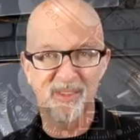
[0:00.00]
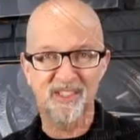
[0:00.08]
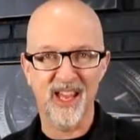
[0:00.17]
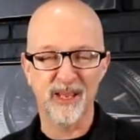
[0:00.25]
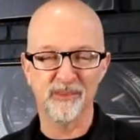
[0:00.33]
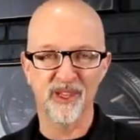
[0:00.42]
up the
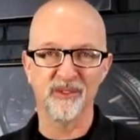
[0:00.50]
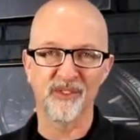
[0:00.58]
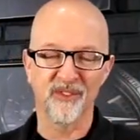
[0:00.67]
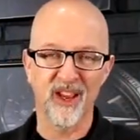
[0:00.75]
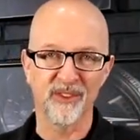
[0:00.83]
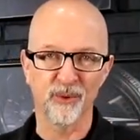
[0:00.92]
time
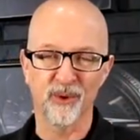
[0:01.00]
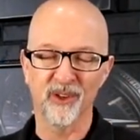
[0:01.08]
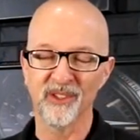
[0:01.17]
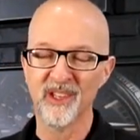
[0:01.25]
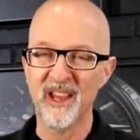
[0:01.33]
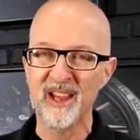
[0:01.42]
zones around the
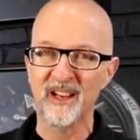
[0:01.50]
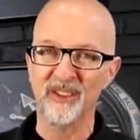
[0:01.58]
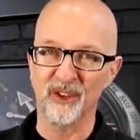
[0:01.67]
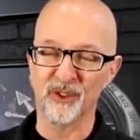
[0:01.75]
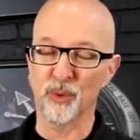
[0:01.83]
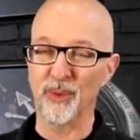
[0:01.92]
world.
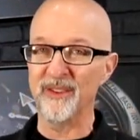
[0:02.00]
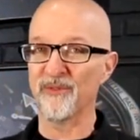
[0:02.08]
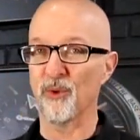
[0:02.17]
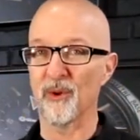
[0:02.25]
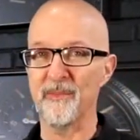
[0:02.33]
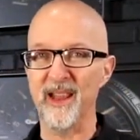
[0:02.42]
There are
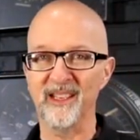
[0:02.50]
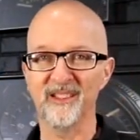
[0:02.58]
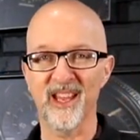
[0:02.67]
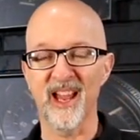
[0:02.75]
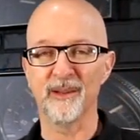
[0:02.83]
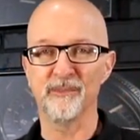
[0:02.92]
24
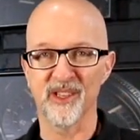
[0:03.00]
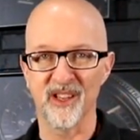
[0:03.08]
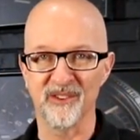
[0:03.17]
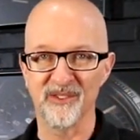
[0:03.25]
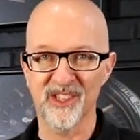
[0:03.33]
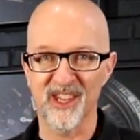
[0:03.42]
main time
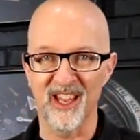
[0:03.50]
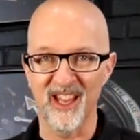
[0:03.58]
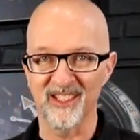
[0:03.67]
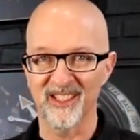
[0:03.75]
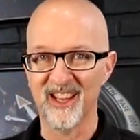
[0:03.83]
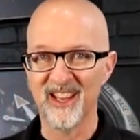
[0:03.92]
zones
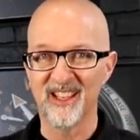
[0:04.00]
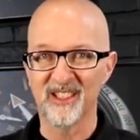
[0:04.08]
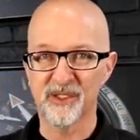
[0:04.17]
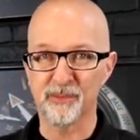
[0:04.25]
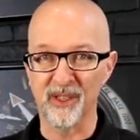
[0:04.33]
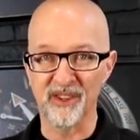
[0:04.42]
that
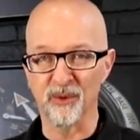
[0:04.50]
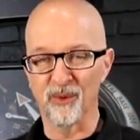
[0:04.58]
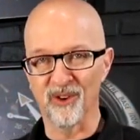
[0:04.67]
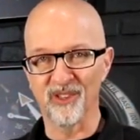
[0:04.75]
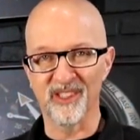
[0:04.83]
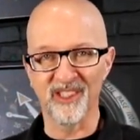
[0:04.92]
split the
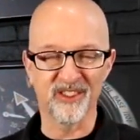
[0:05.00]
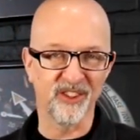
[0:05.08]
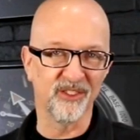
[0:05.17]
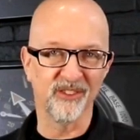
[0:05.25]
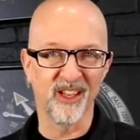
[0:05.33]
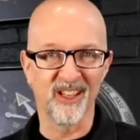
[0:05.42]
world
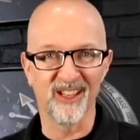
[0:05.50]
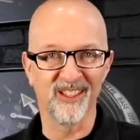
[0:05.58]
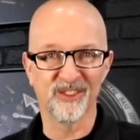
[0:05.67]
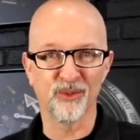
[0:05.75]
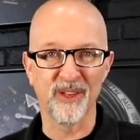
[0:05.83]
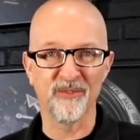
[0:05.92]
into
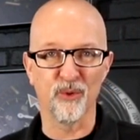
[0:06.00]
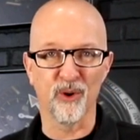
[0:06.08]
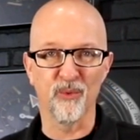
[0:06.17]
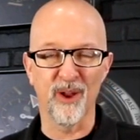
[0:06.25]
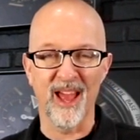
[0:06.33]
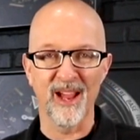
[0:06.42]
uh,
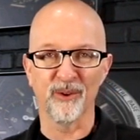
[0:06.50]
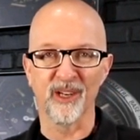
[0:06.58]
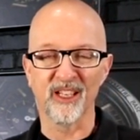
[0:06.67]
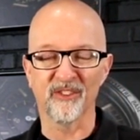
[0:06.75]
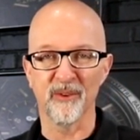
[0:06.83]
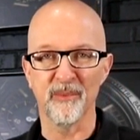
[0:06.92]
24 one
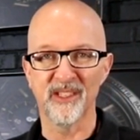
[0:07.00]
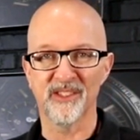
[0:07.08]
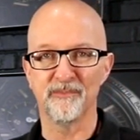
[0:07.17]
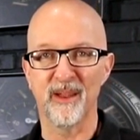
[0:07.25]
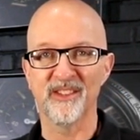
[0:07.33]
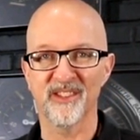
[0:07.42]
hour
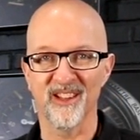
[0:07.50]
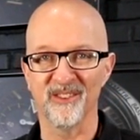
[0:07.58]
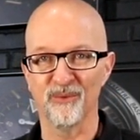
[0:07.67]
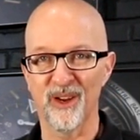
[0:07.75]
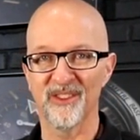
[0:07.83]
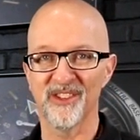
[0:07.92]
increments based
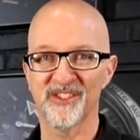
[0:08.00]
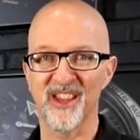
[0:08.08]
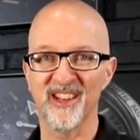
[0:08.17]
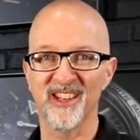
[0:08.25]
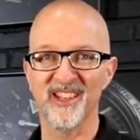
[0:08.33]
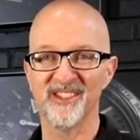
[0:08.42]
on where the
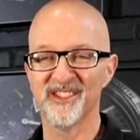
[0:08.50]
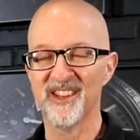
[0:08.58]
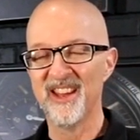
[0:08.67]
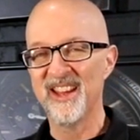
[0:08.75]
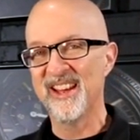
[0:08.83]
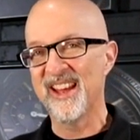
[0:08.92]
sun
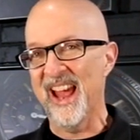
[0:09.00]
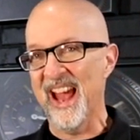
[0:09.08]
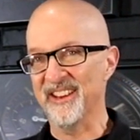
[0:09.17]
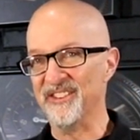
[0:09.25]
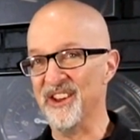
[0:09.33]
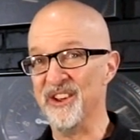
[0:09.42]
is
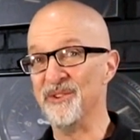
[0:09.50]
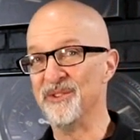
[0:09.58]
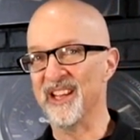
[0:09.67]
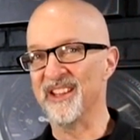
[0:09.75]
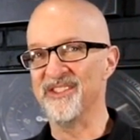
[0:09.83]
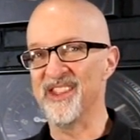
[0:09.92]
at
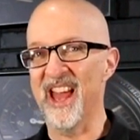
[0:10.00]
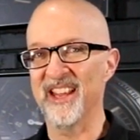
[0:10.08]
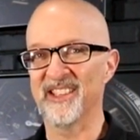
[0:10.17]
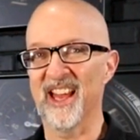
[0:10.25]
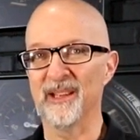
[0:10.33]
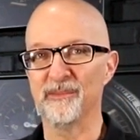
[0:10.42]
noon in
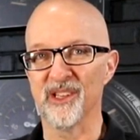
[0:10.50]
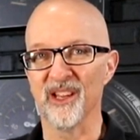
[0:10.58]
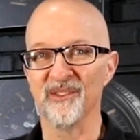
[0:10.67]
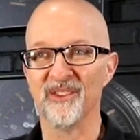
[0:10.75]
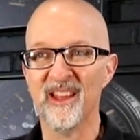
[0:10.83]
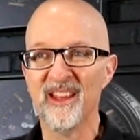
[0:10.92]
that time
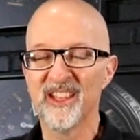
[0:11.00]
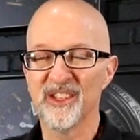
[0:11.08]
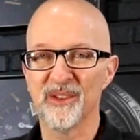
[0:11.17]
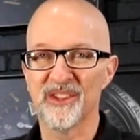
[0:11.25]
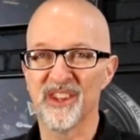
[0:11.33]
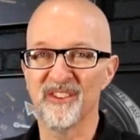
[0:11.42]
zone.
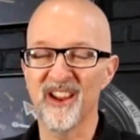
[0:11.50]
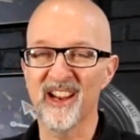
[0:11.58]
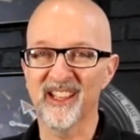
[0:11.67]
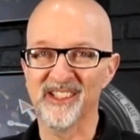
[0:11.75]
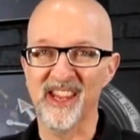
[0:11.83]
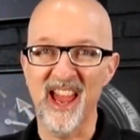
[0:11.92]
So they're
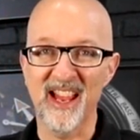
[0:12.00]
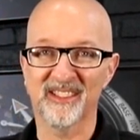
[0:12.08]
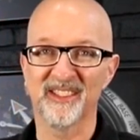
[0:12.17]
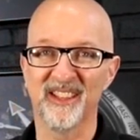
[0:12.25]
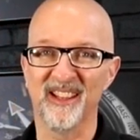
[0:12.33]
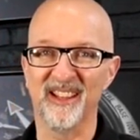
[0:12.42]
not
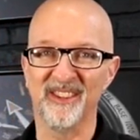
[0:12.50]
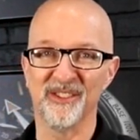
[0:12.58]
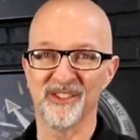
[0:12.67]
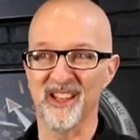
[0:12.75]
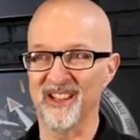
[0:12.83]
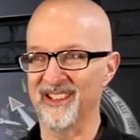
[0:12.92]
exact. Uh,
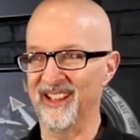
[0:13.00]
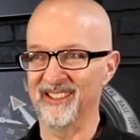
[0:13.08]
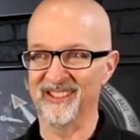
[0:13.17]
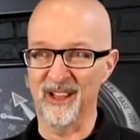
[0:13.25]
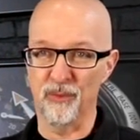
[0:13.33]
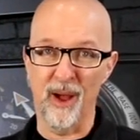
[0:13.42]
there's a,
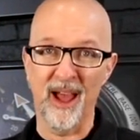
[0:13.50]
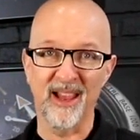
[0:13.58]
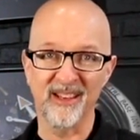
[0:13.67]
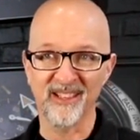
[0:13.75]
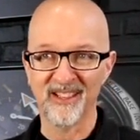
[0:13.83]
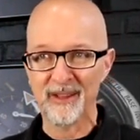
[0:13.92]
a, a
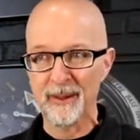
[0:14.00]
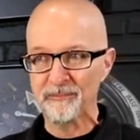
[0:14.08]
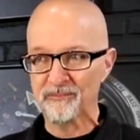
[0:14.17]
wide